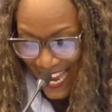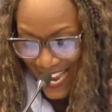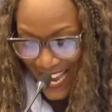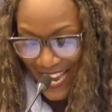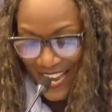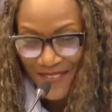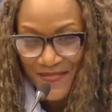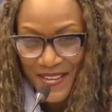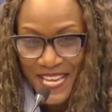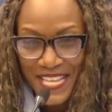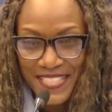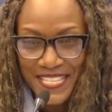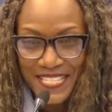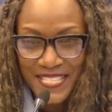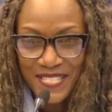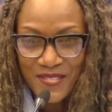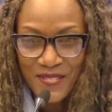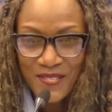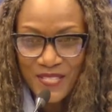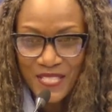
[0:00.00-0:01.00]
And
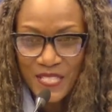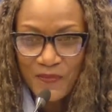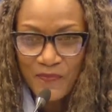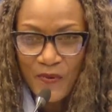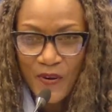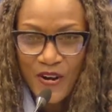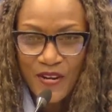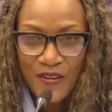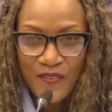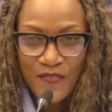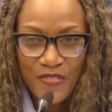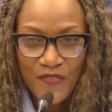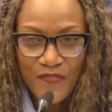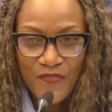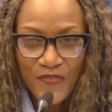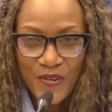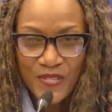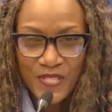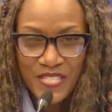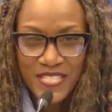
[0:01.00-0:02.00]
this school is part of the
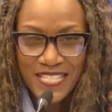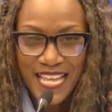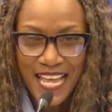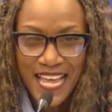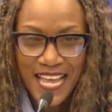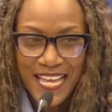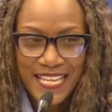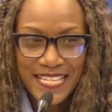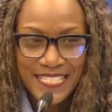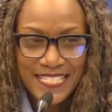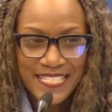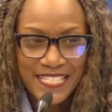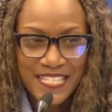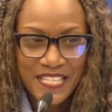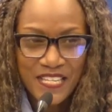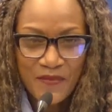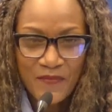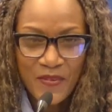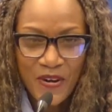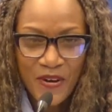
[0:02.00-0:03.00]
First Line
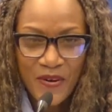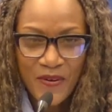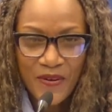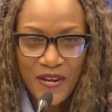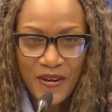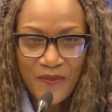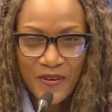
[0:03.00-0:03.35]
CMO,